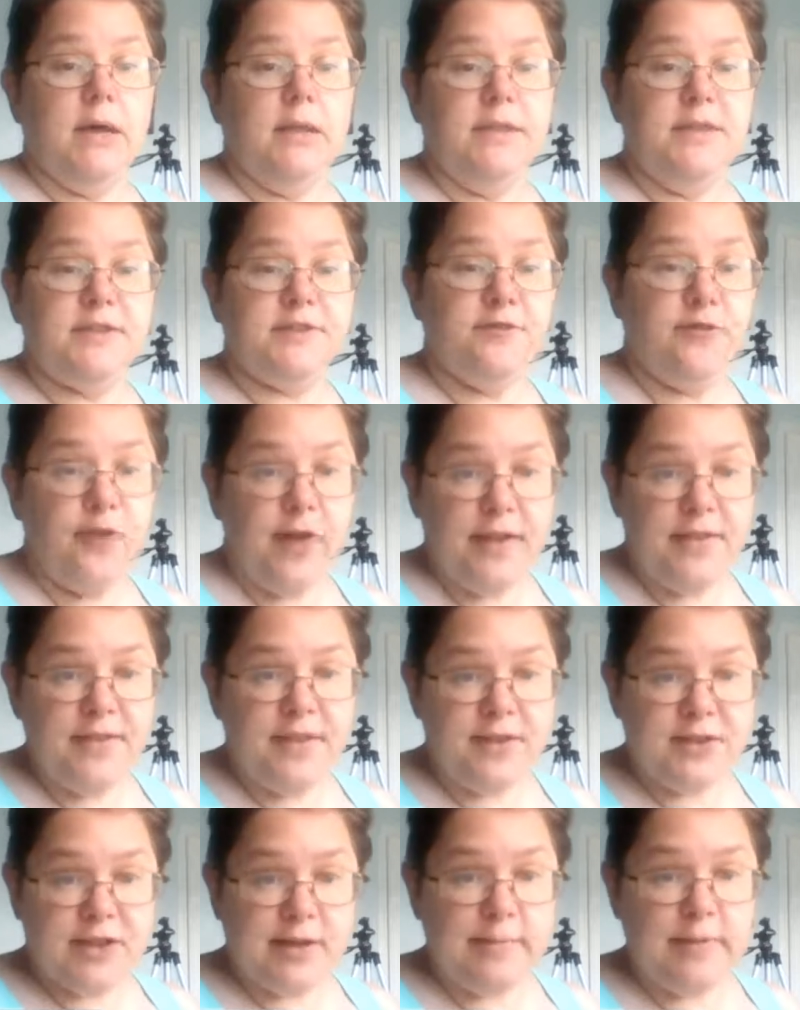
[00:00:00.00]
This friend
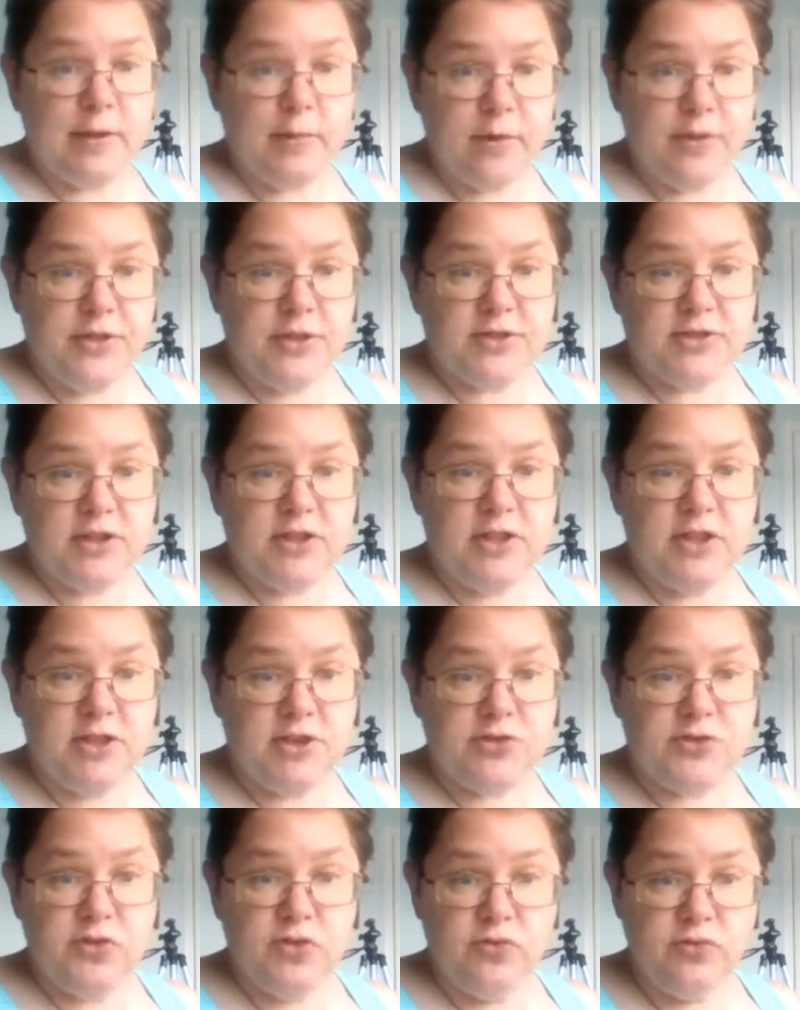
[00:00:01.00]
that's coming with us on
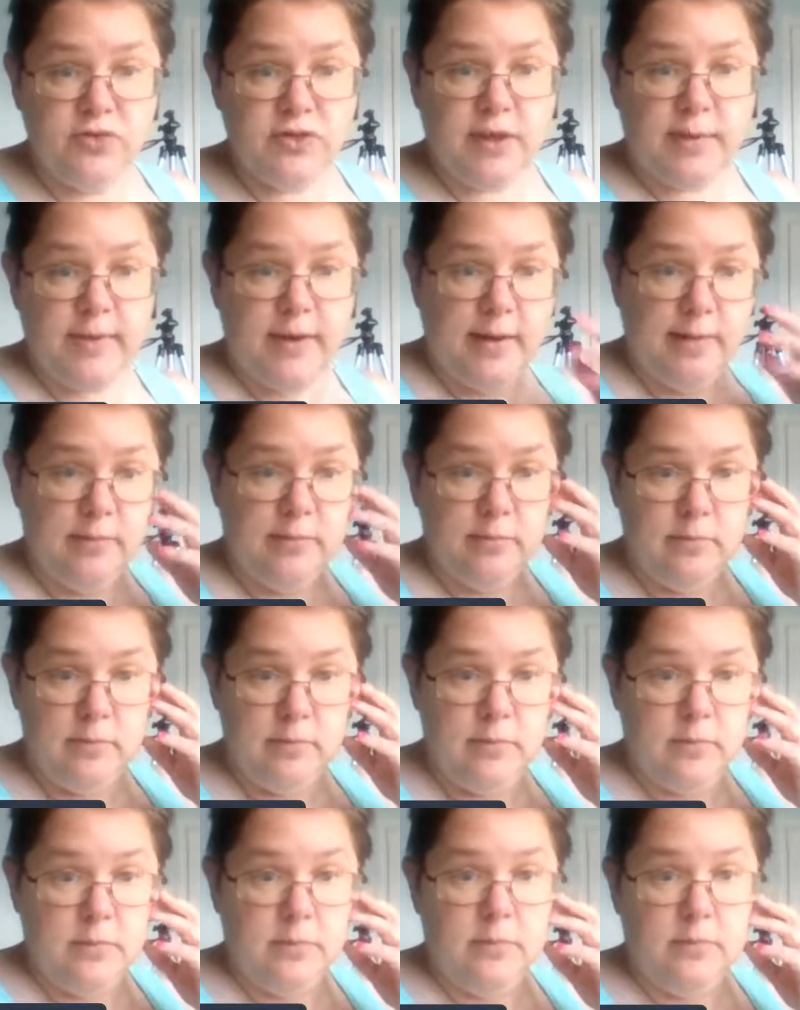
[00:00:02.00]
this cruise coming up,
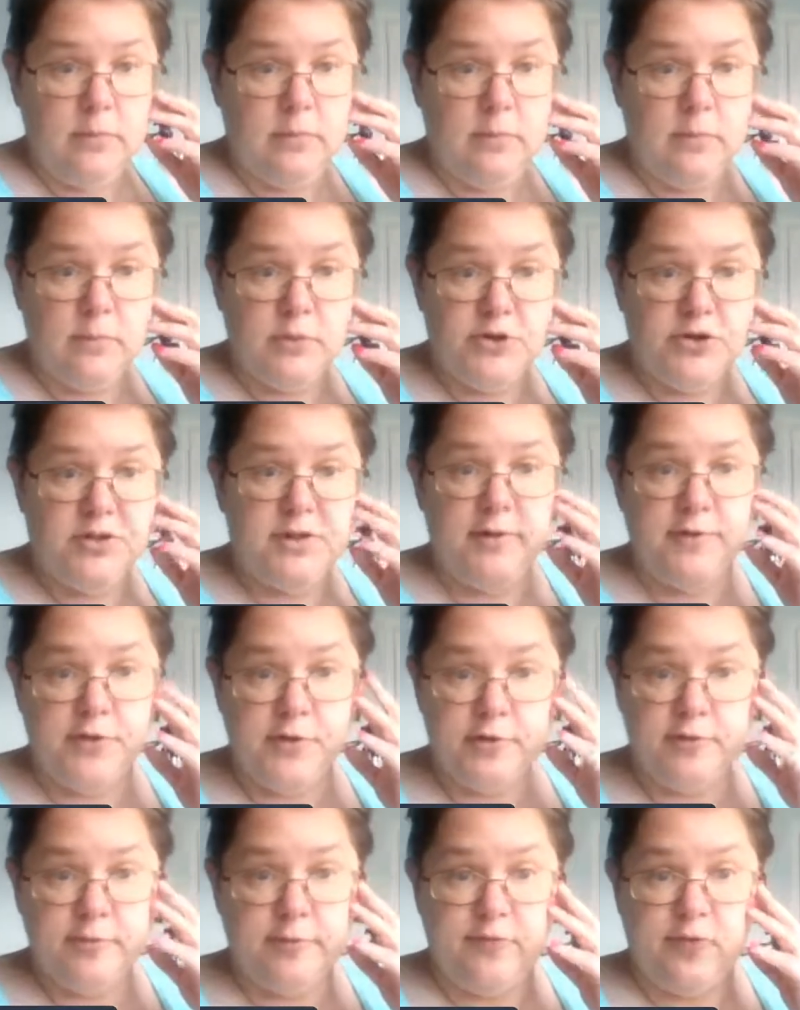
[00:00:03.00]
she'd never
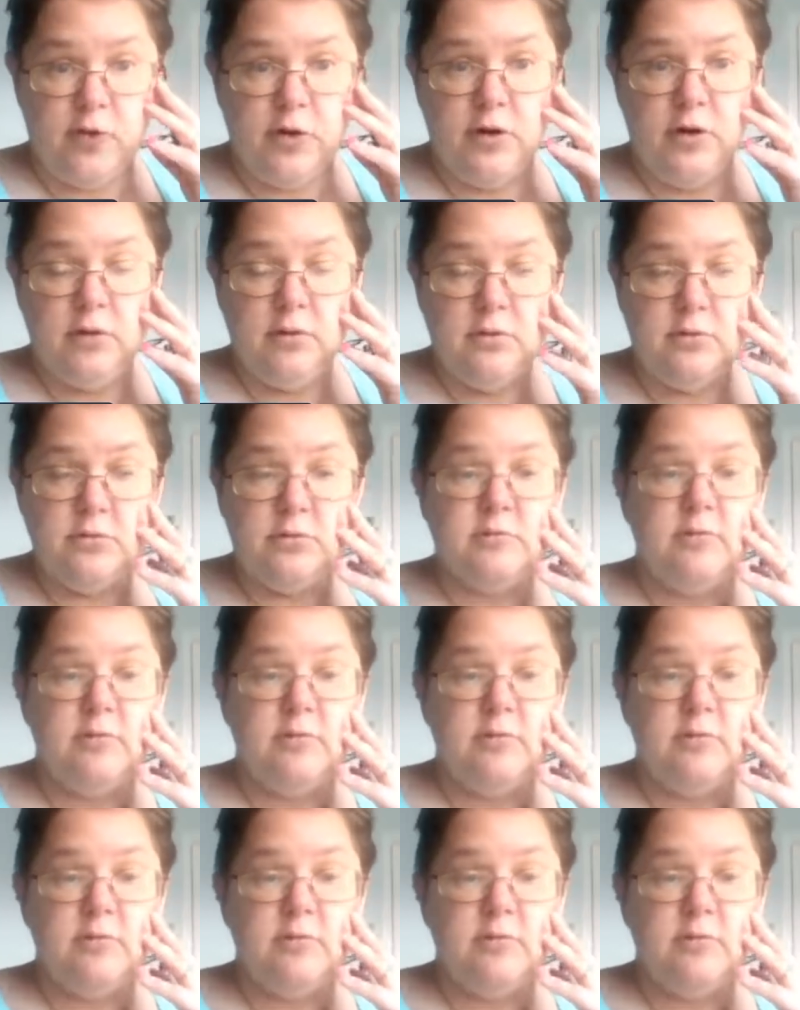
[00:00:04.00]
cruised before.